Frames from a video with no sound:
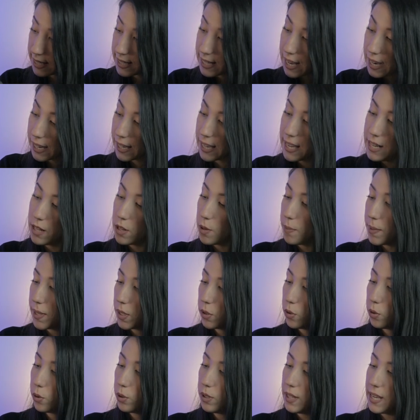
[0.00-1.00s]
stack in the
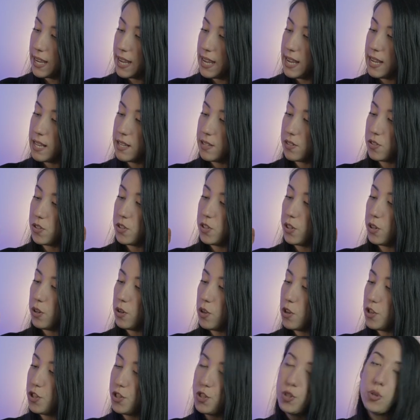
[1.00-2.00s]
middle is
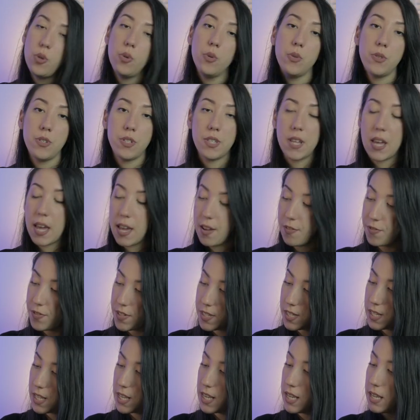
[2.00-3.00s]
the Zeus
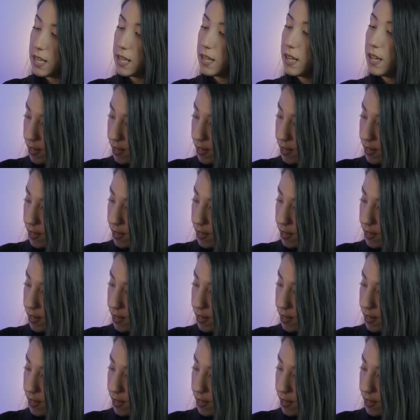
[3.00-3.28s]
FC